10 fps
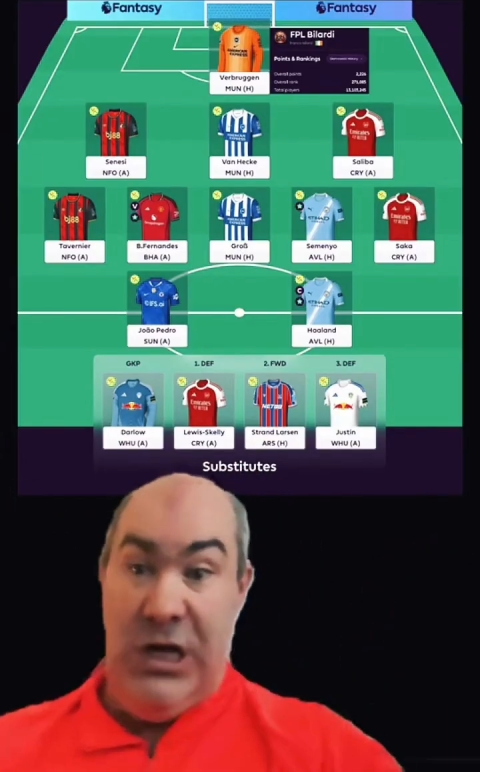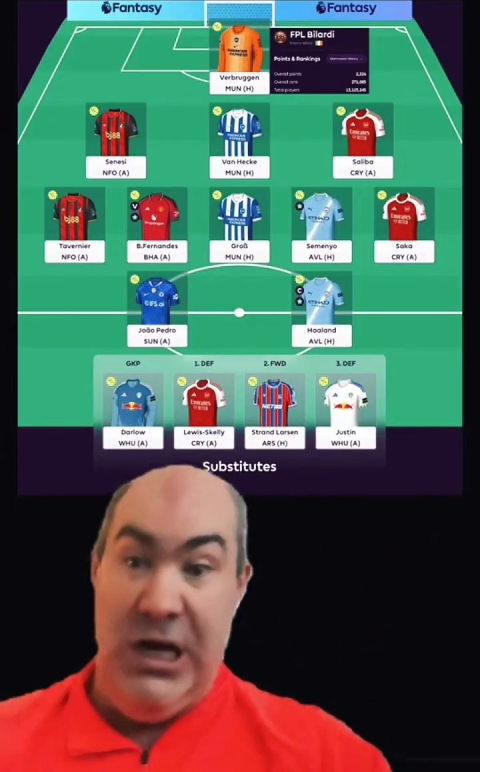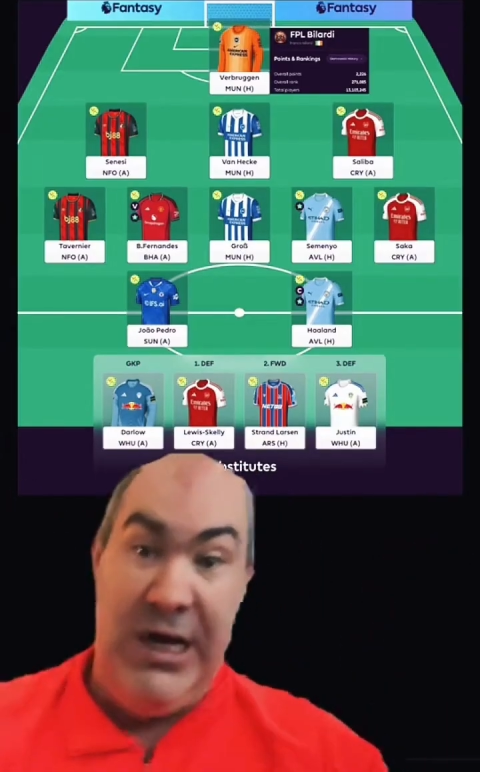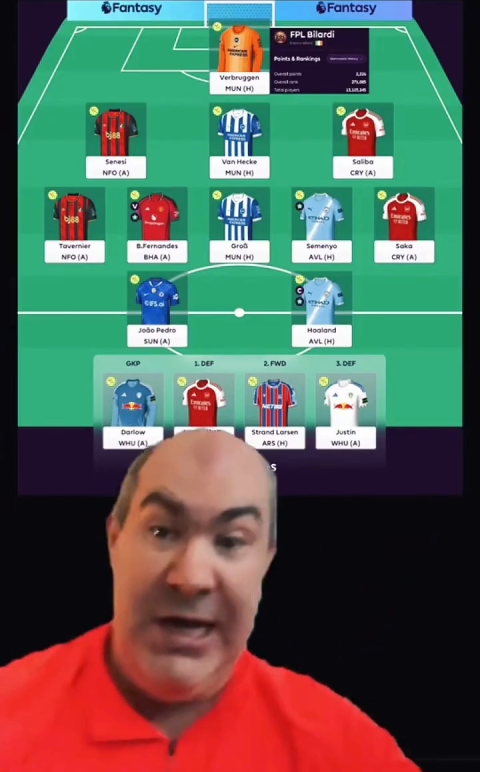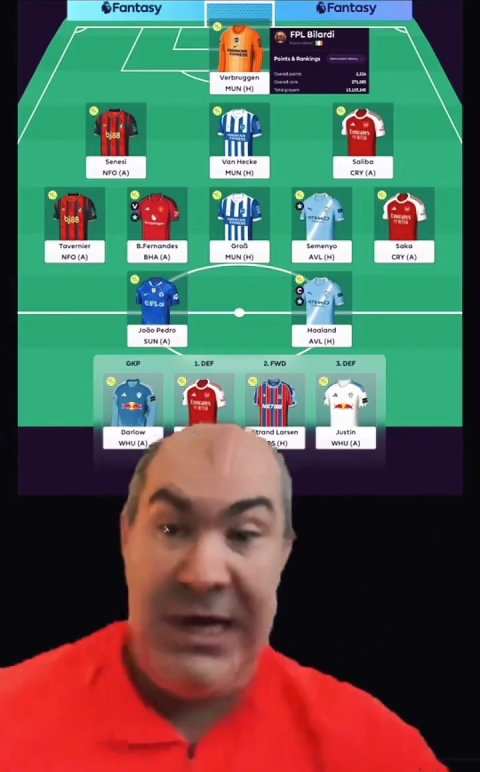the
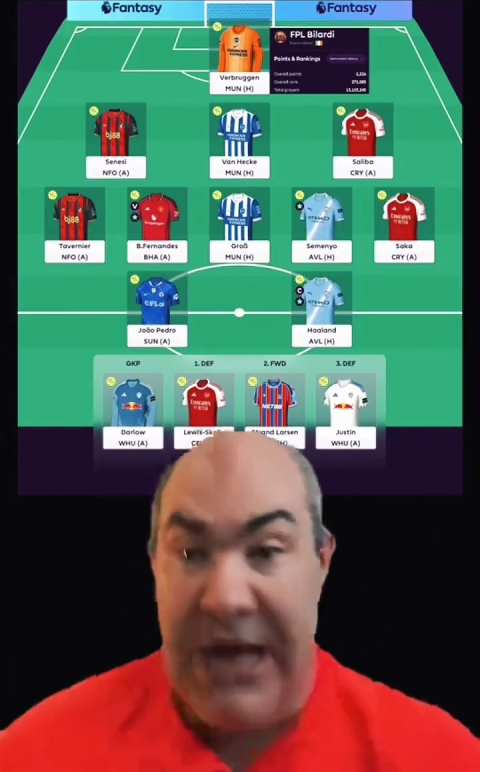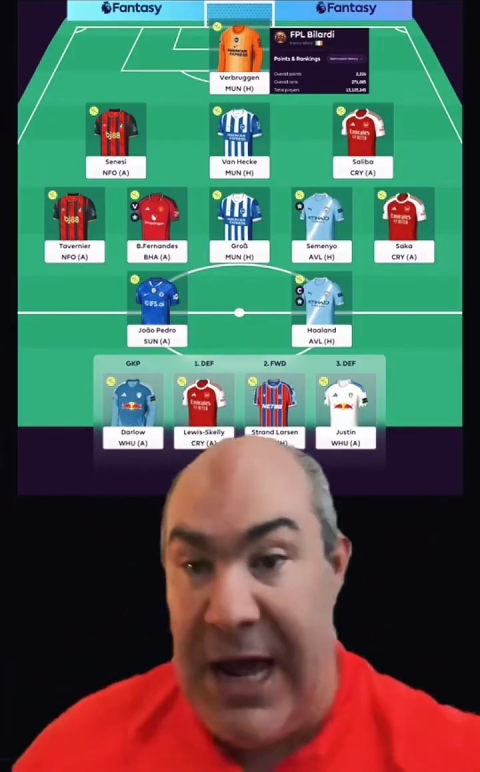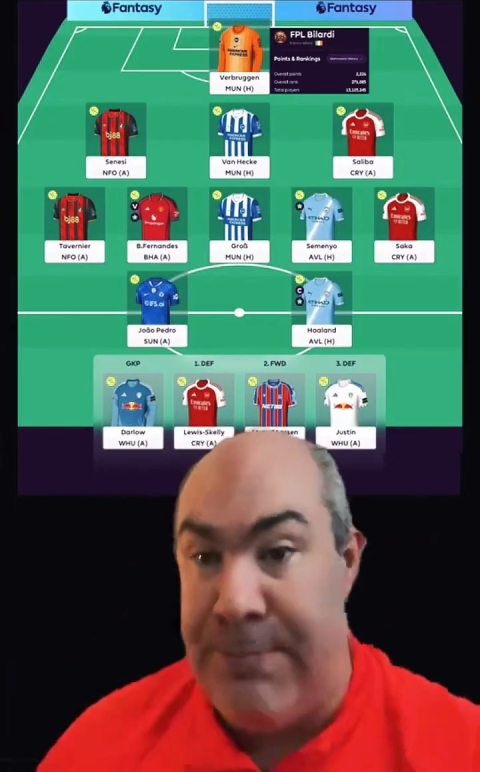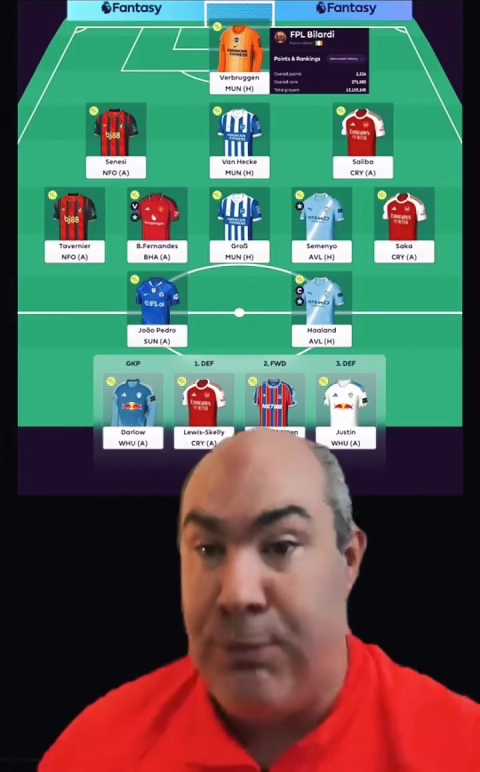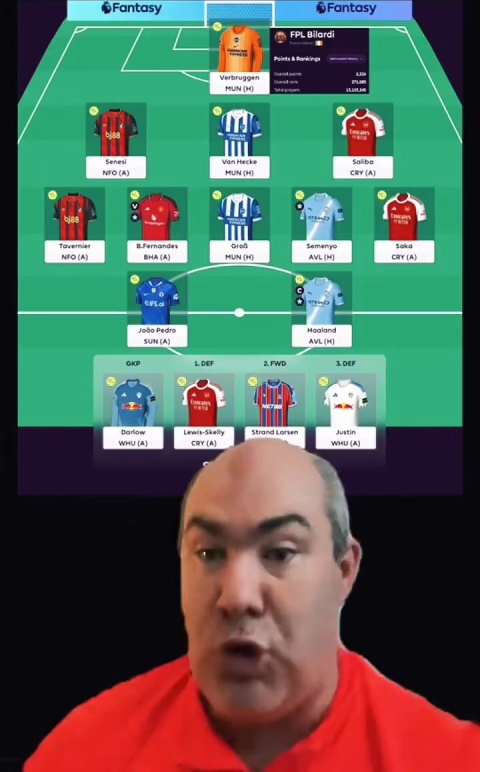league
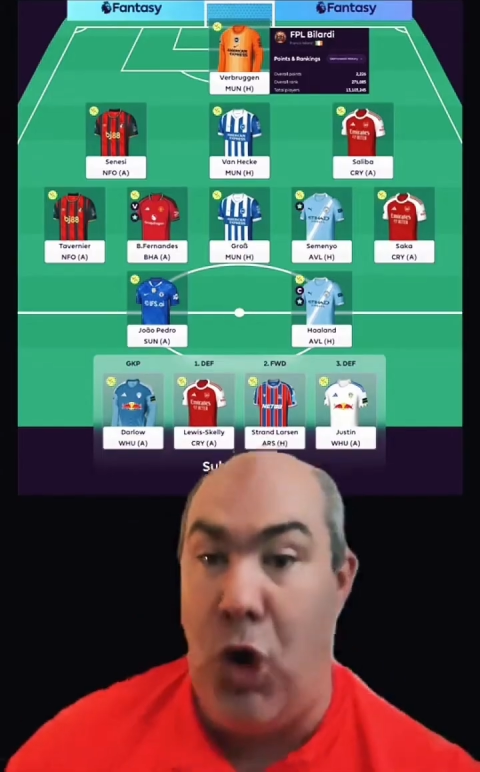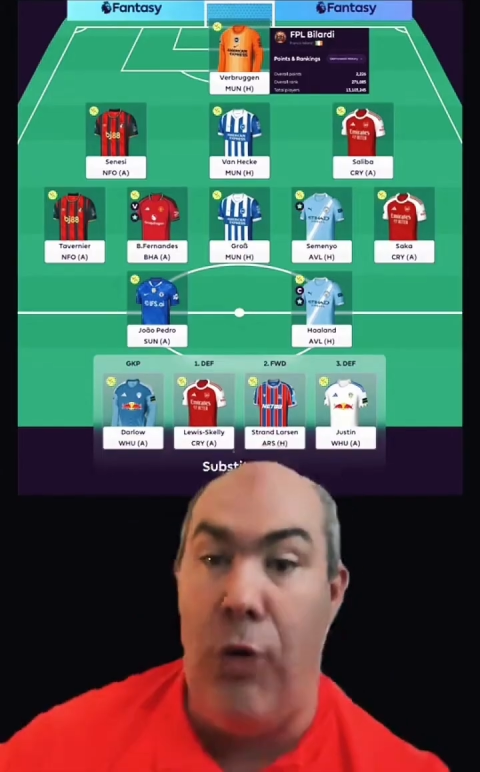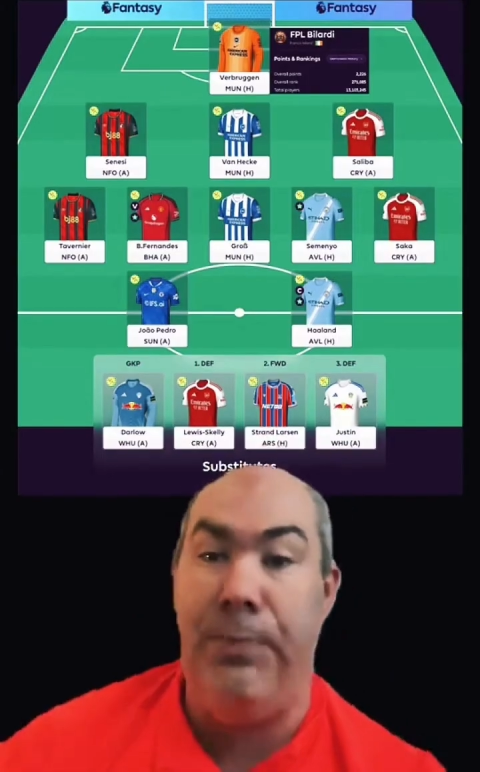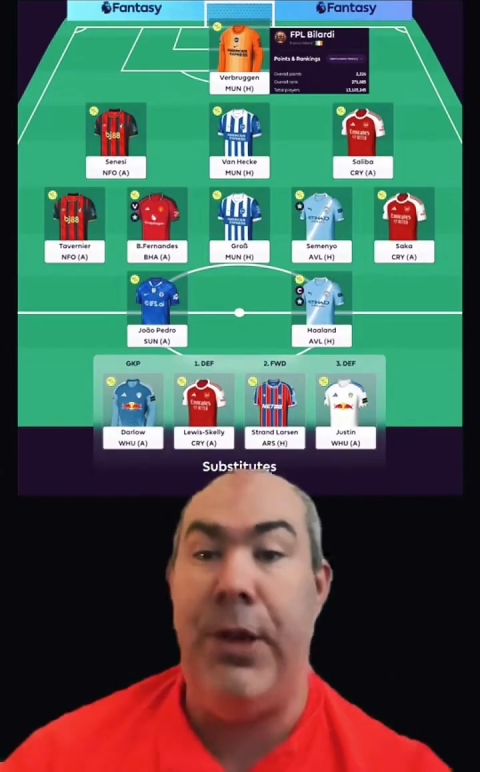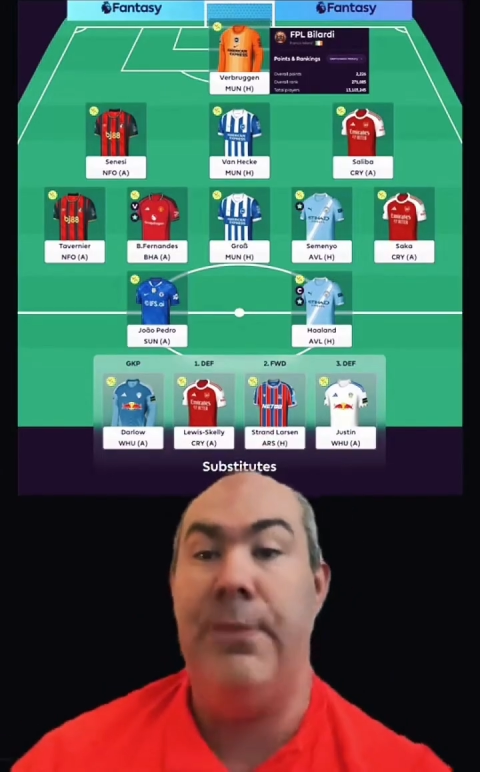and
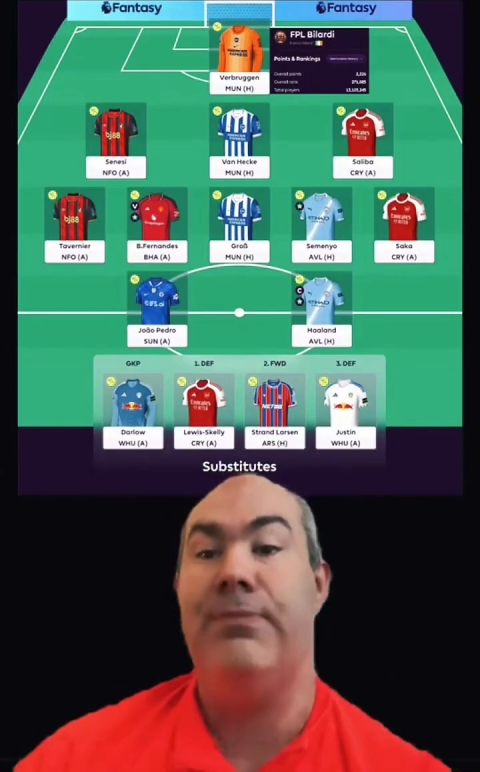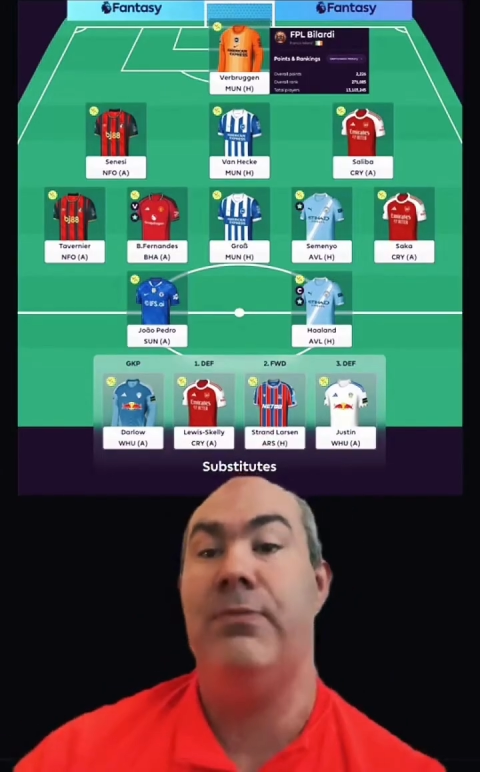cup.